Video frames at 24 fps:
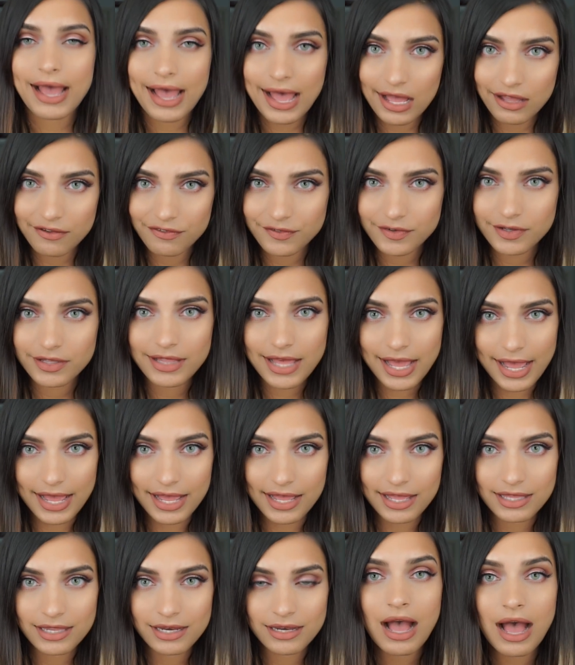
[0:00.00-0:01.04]
After
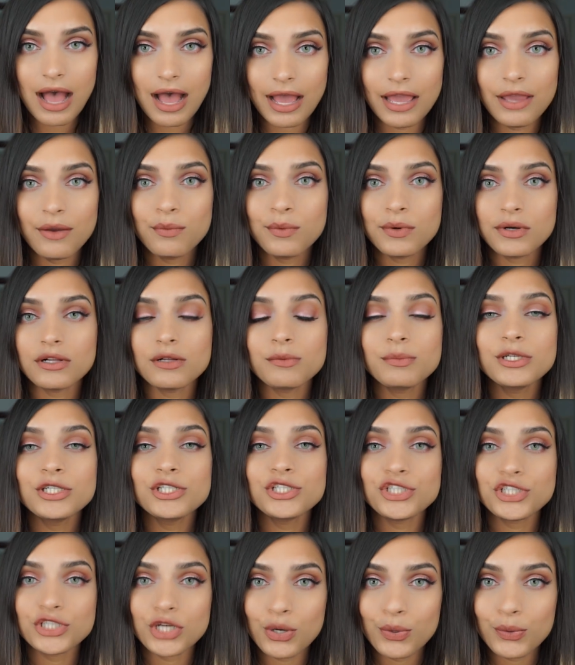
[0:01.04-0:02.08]
that, I will be
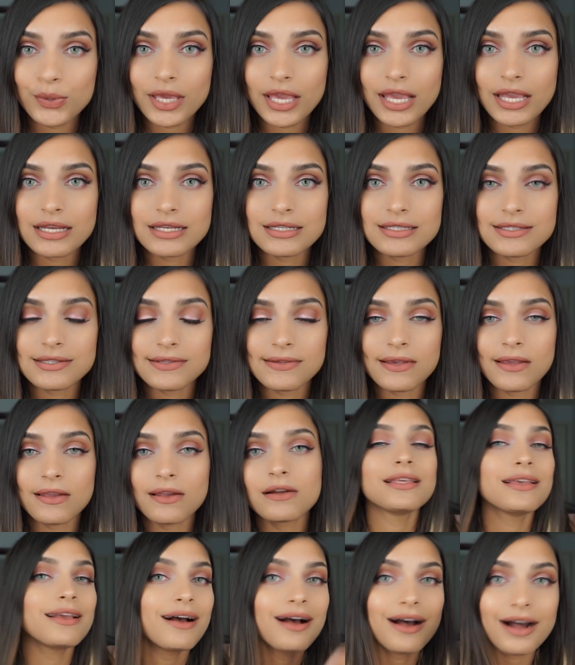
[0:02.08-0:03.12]
showcasing
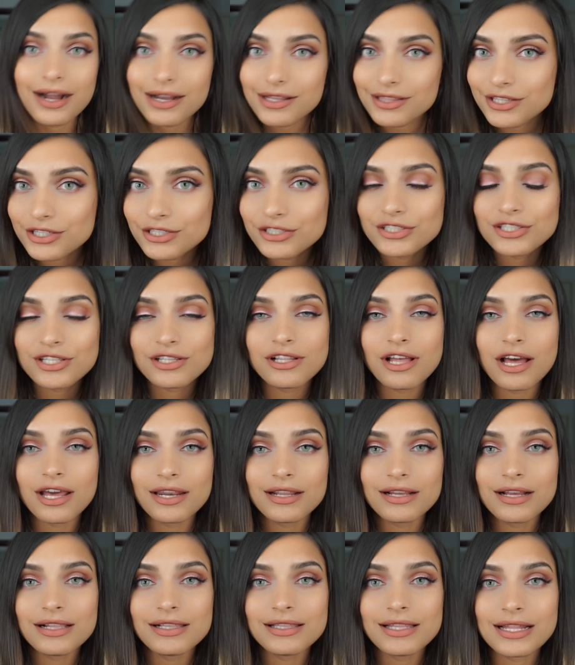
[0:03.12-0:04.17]
the other
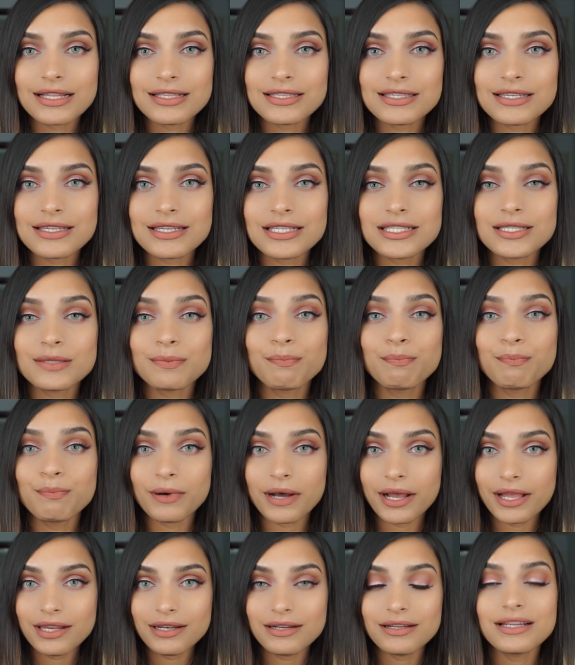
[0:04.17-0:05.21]
Solotica lenses,
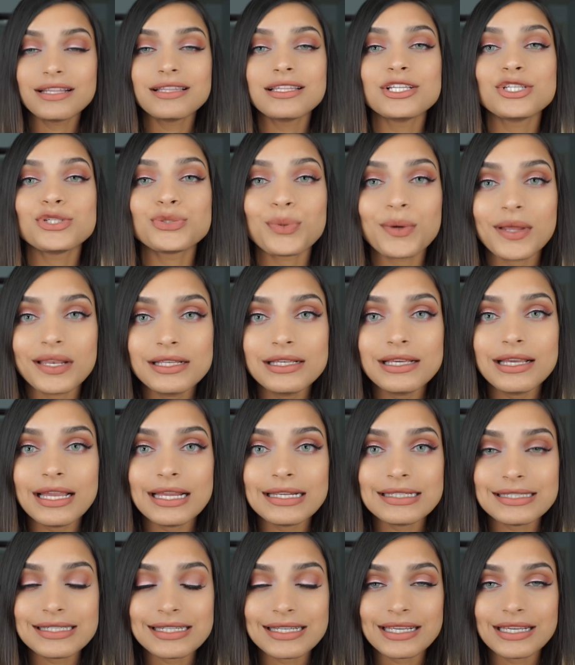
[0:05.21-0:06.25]
but in the
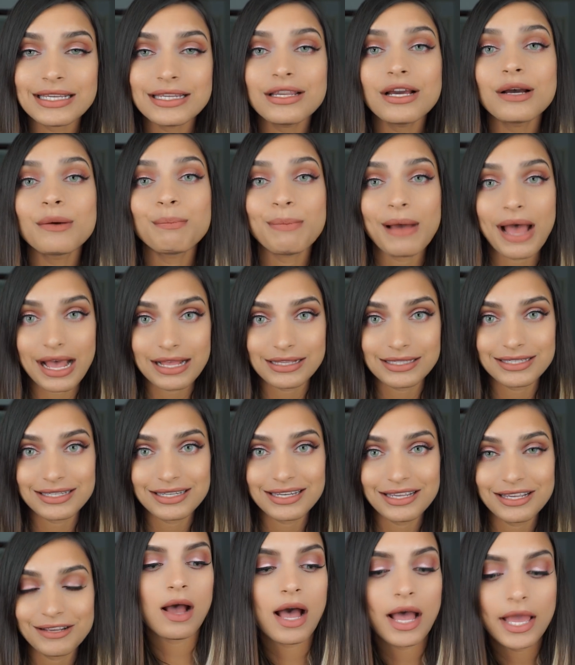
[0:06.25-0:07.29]
2018
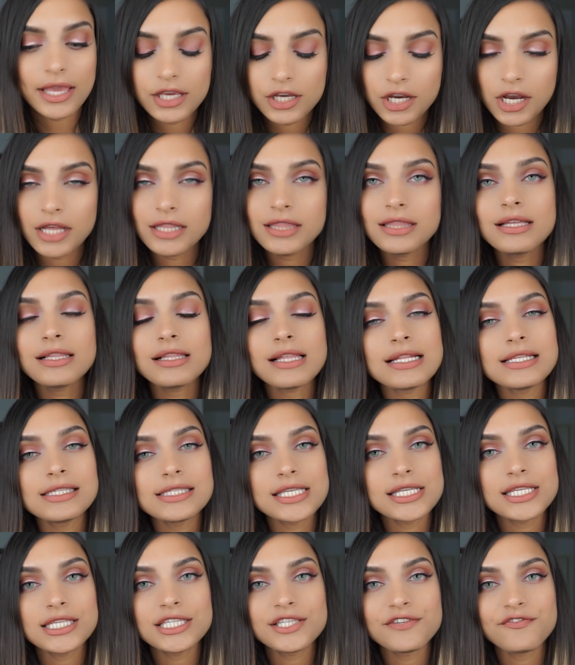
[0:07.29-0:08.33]
Opacity. I got the
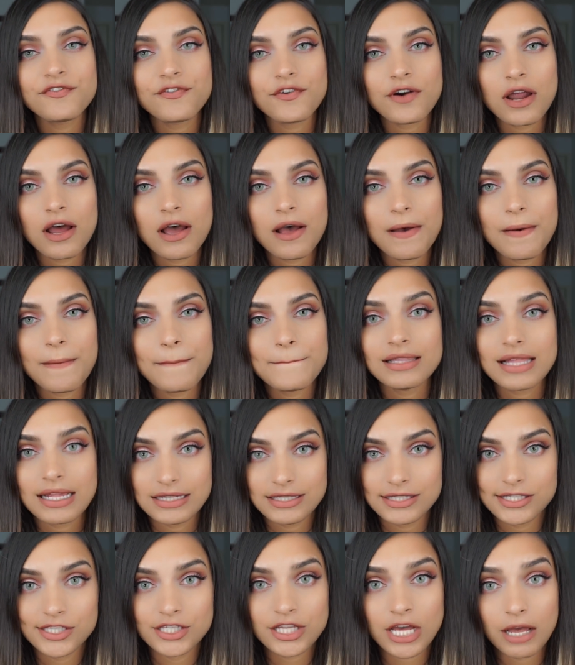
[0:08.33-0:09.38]
lenses from
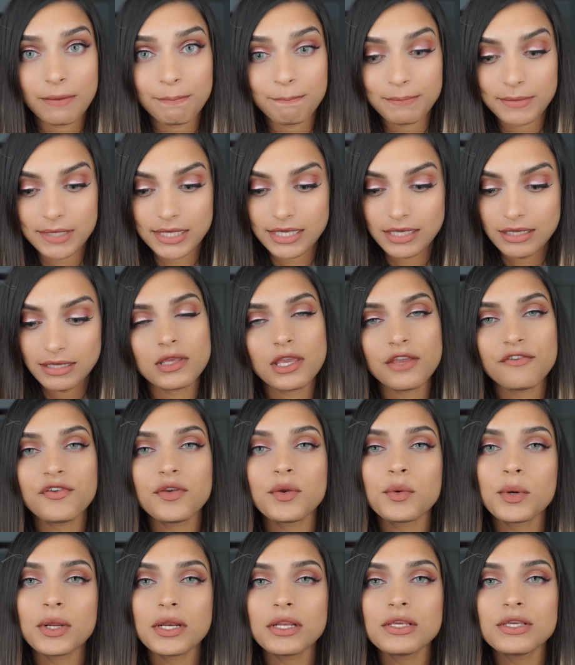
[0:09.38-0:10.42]
lens.me. If
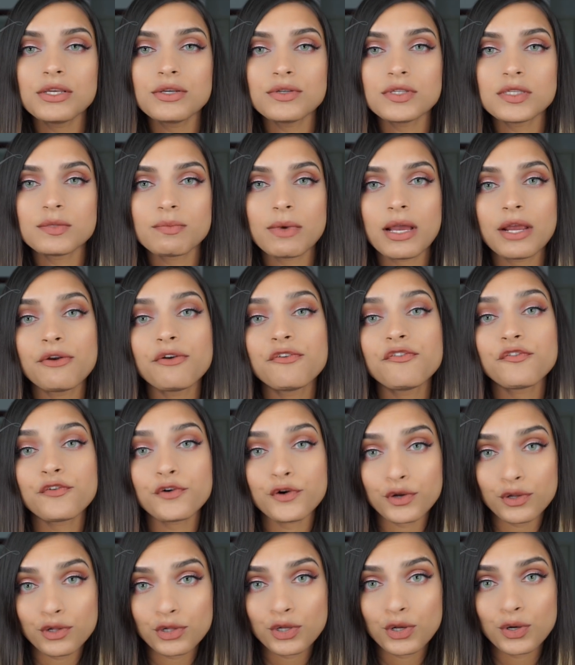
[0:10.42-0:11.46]
you want to use my
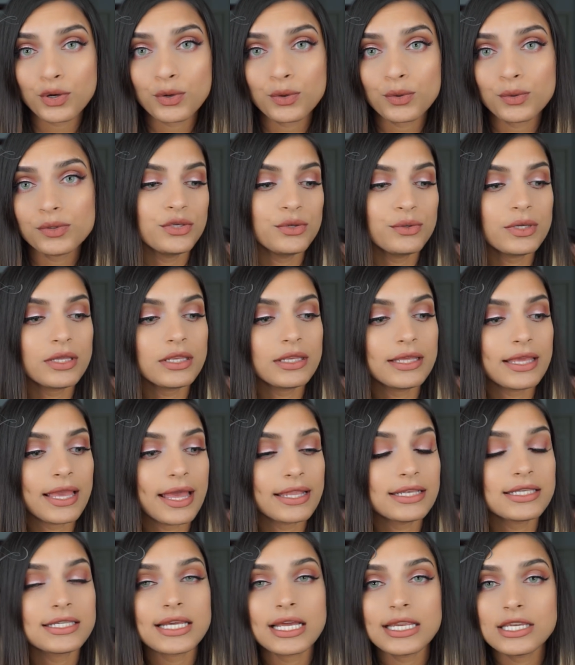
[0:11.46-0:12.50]
referral code, you can
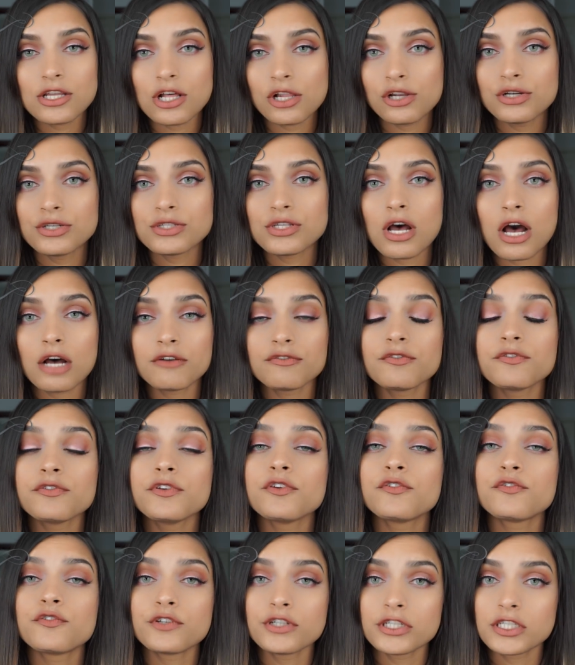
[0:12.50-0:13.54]
get $10 off
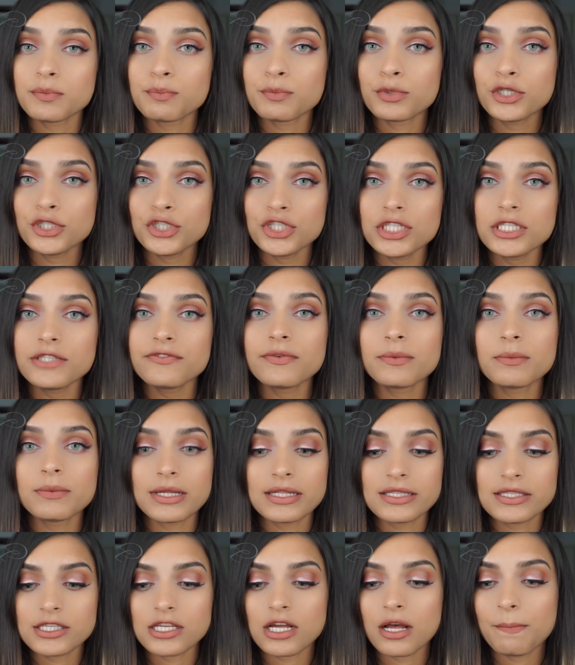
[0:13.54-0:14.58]
your first purchase from
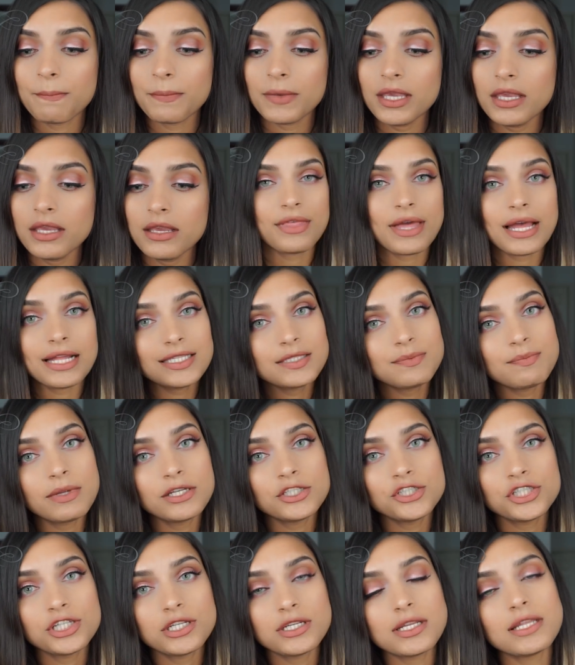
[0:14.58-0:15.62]
lens.me. That's
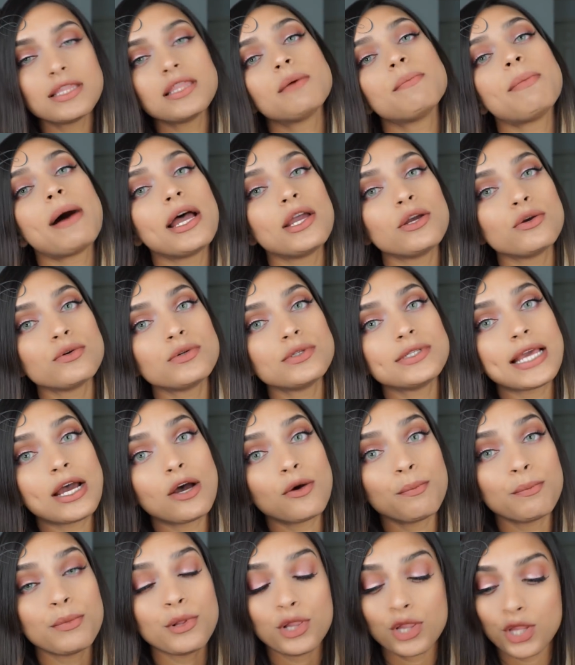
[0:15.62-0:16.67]
mentioned in the bio
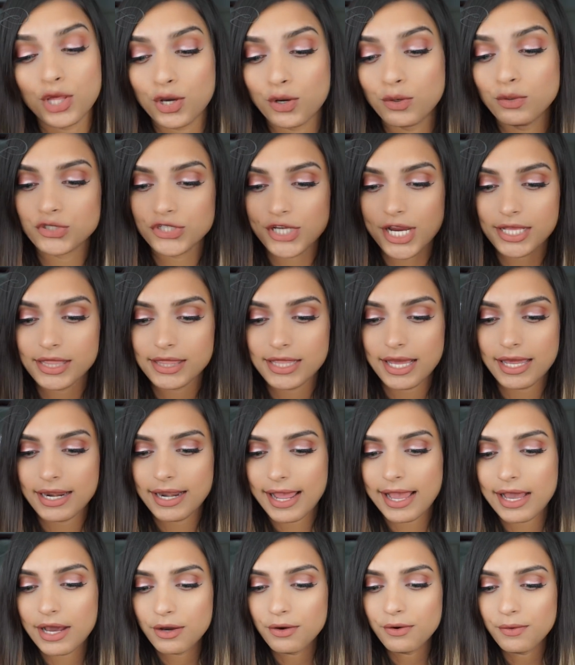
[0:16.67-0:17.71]
down below. Check that
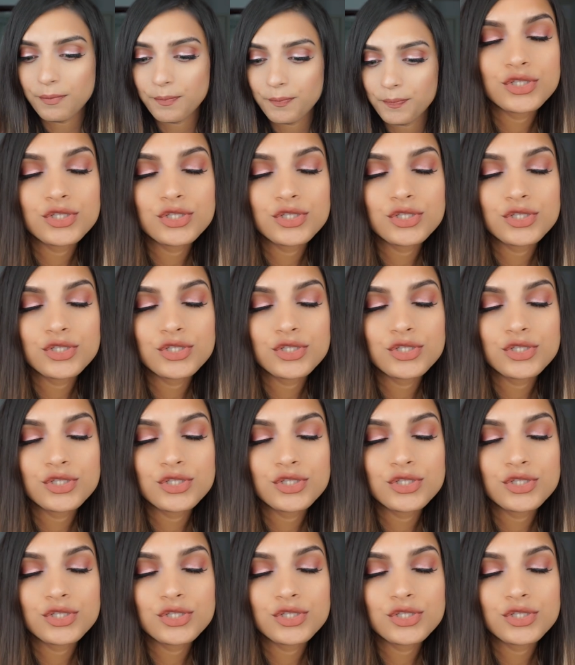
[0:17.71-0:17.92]
out.